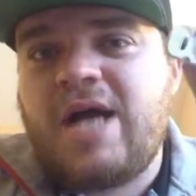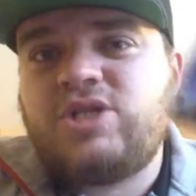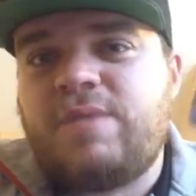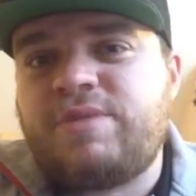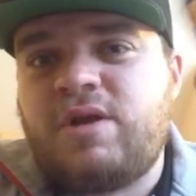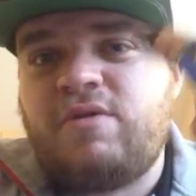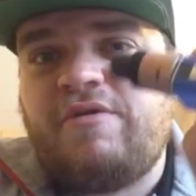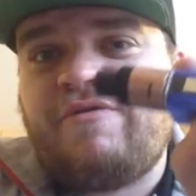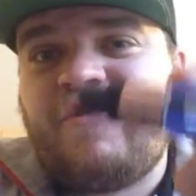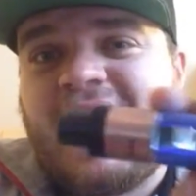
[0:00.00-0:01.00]
I dropped it onto
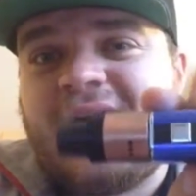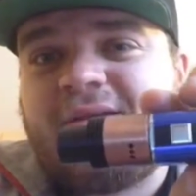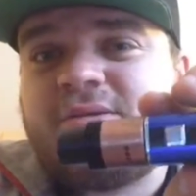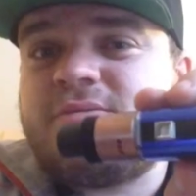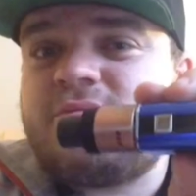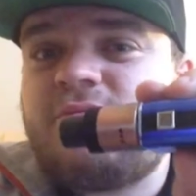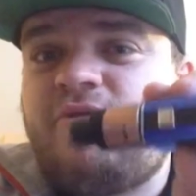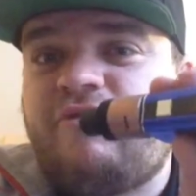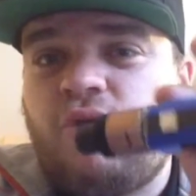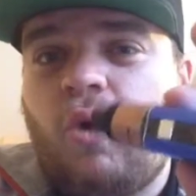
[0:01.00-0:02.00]
a flat
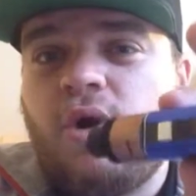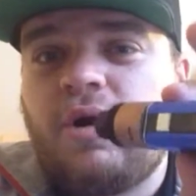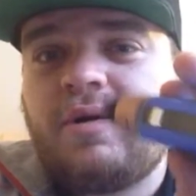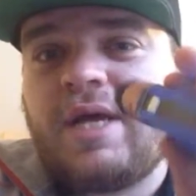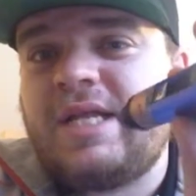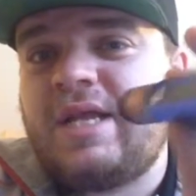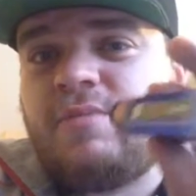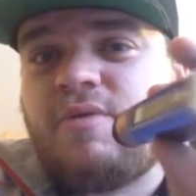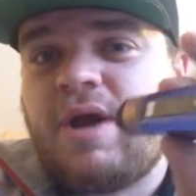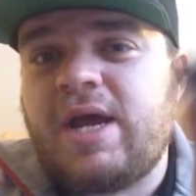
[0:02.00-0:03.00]
floor. It
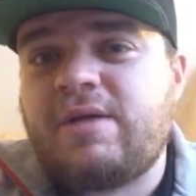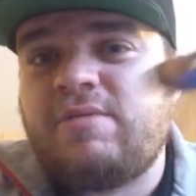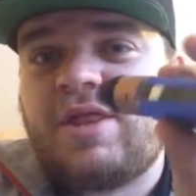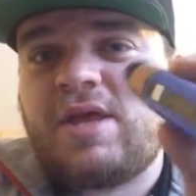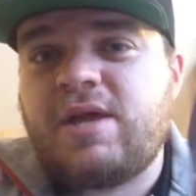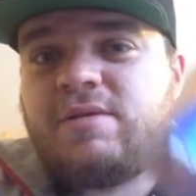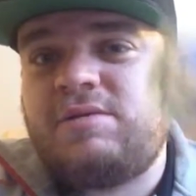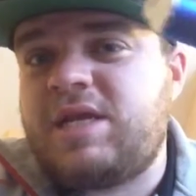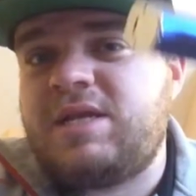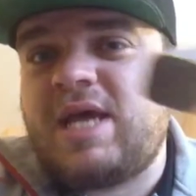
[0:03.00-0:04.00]
didn't break,
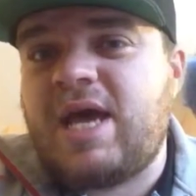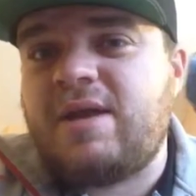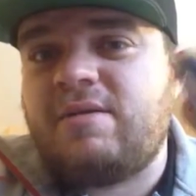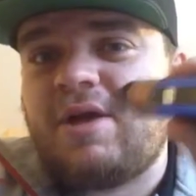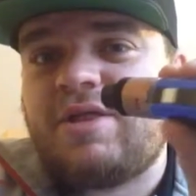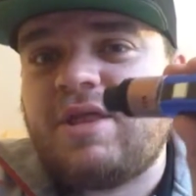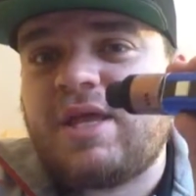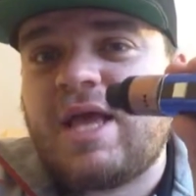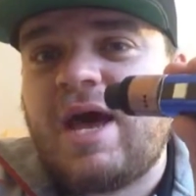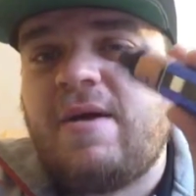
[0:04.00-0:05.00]
nothing, didn't dent, nothing
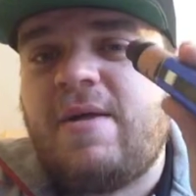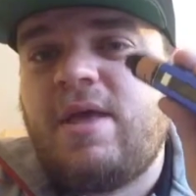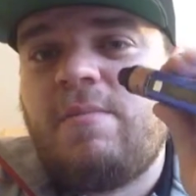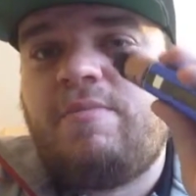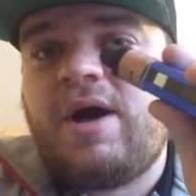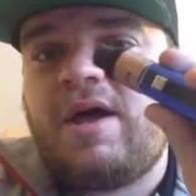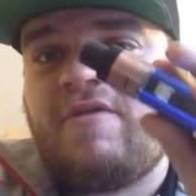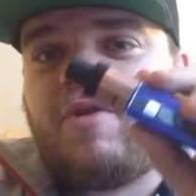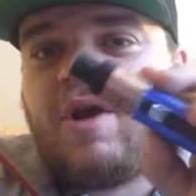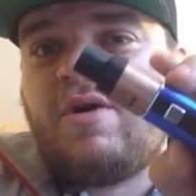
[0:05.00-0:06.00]
like that. But
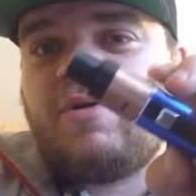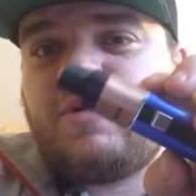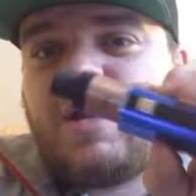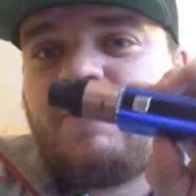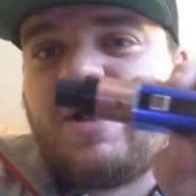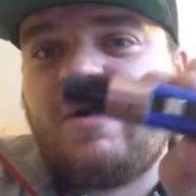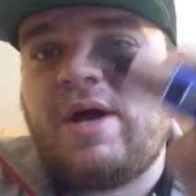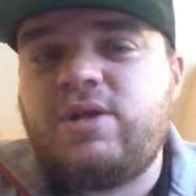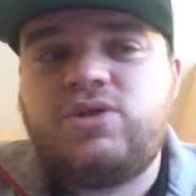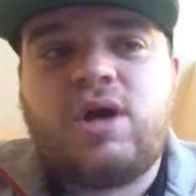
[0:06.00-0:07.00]
if you're out and
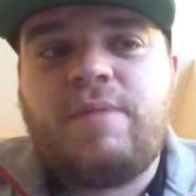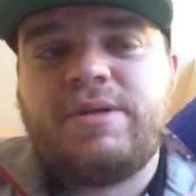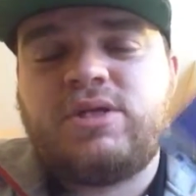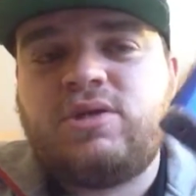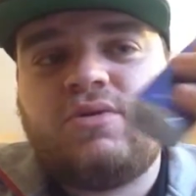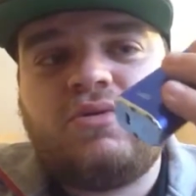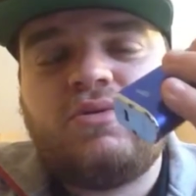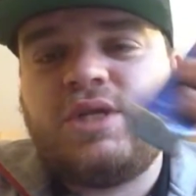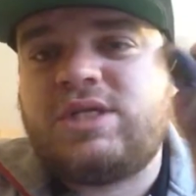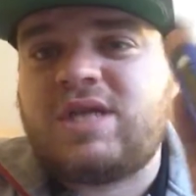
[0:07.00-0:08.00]
about and you drop it
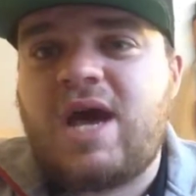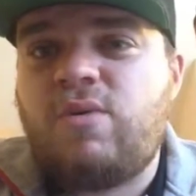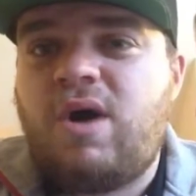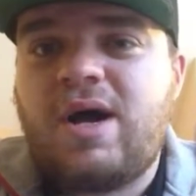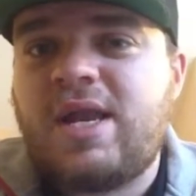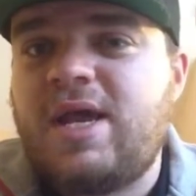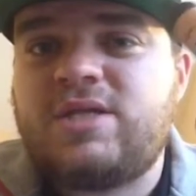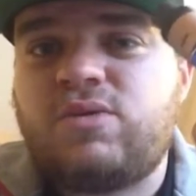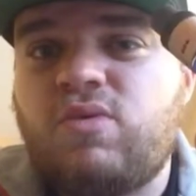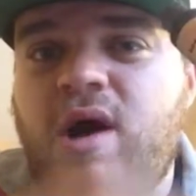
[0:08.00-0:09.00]
to the sidewalk and it
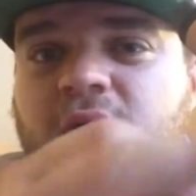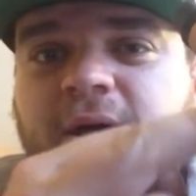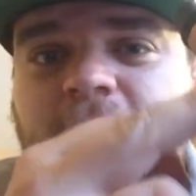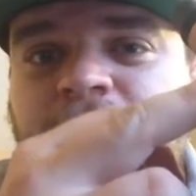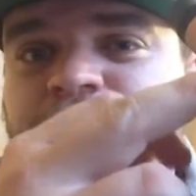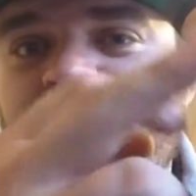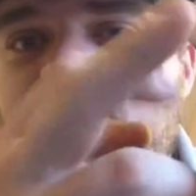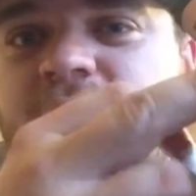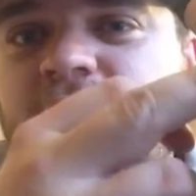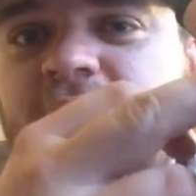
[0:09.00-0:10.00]
hits a rock
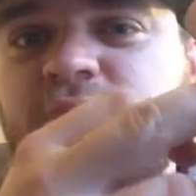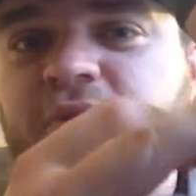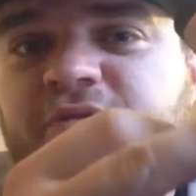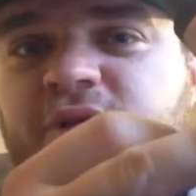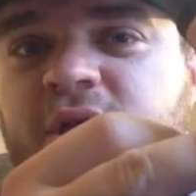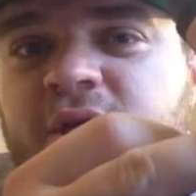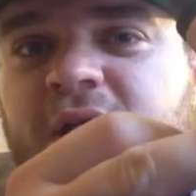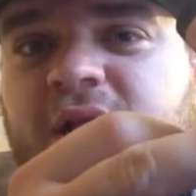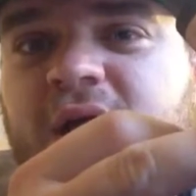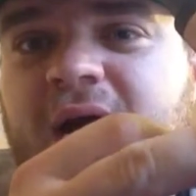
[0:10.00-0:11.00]
and it lands perfectly on
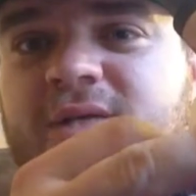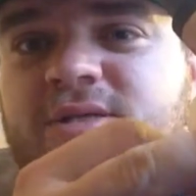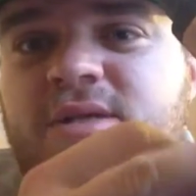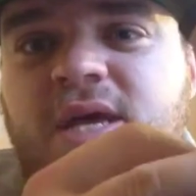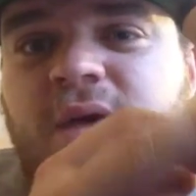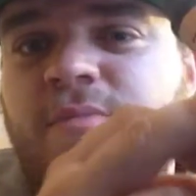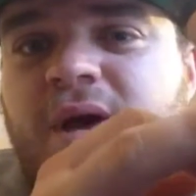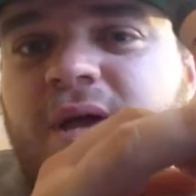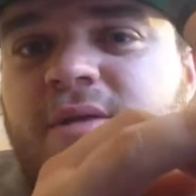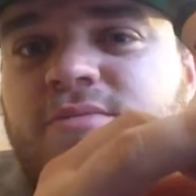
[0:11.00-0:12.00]
that glass, it
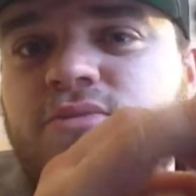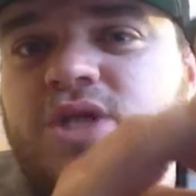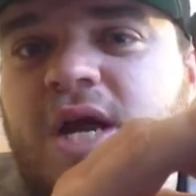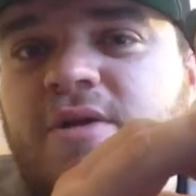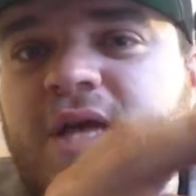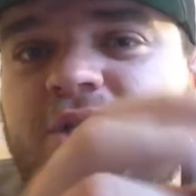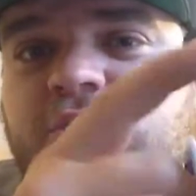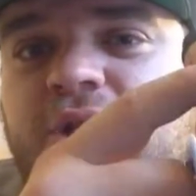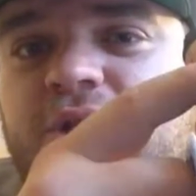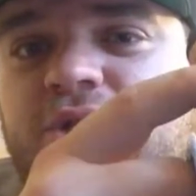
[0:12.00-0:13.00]
might shatter that
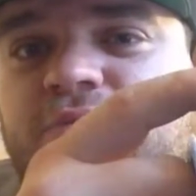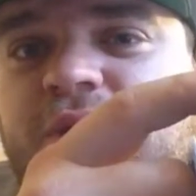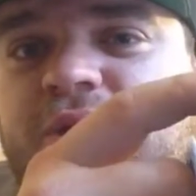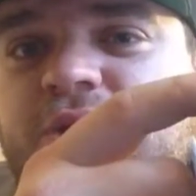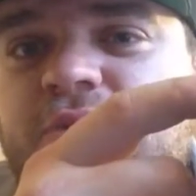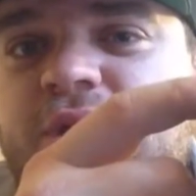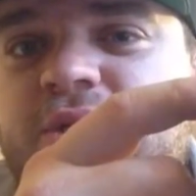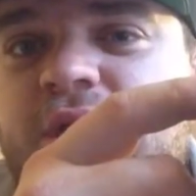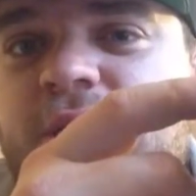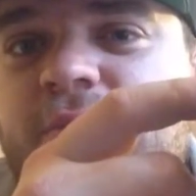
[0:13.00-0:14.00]
screen just because it's
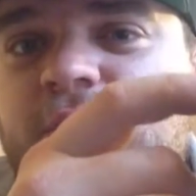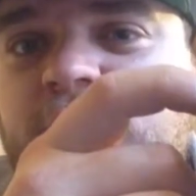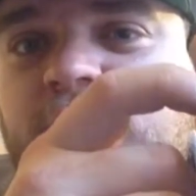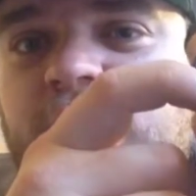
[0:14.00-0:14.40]
raised up